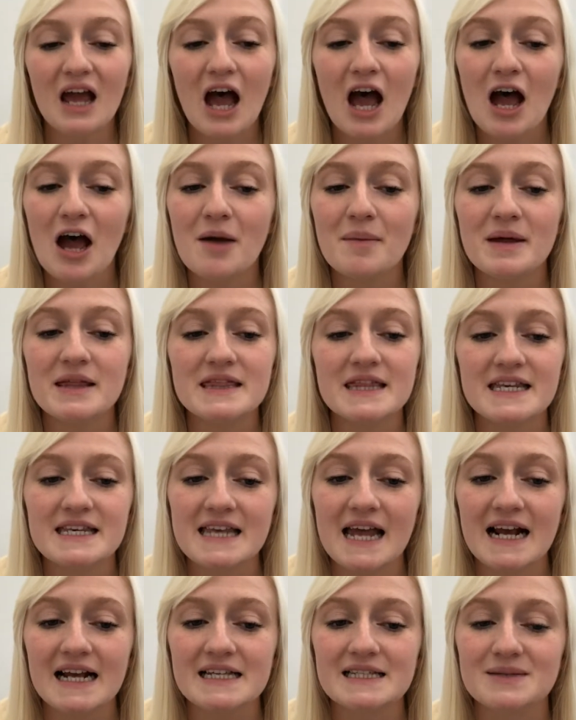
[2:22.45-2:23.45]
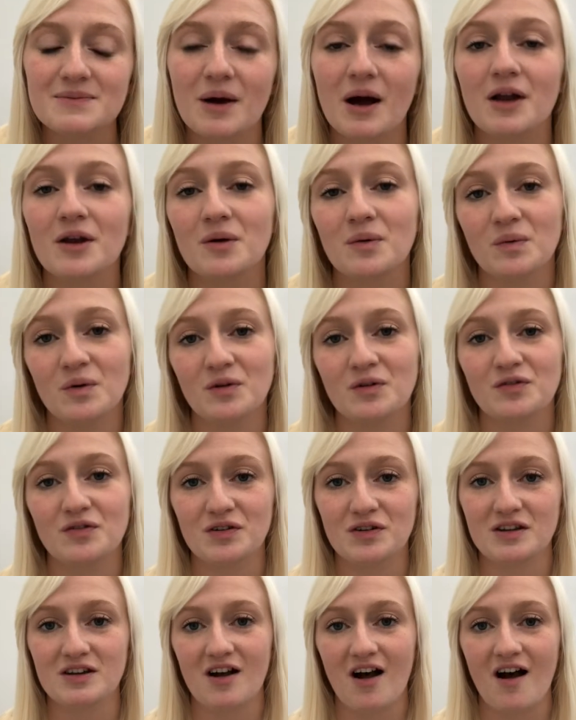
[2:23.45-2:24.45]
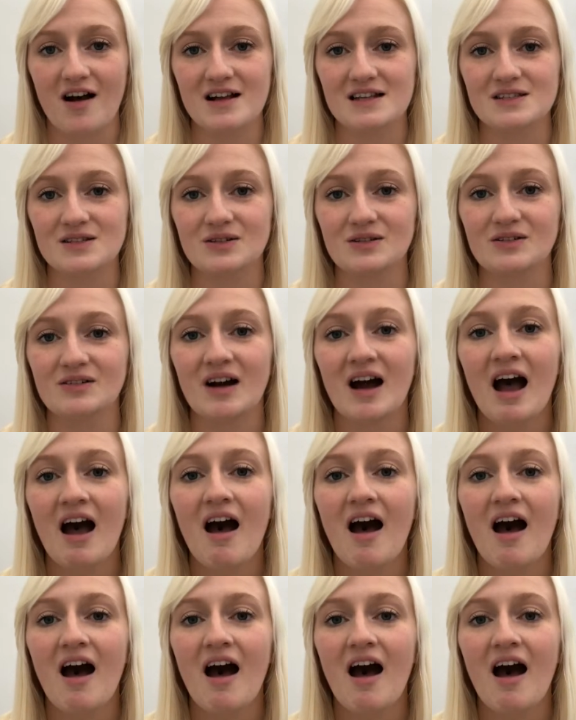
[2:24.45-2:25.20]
The next one, a walk through the castle.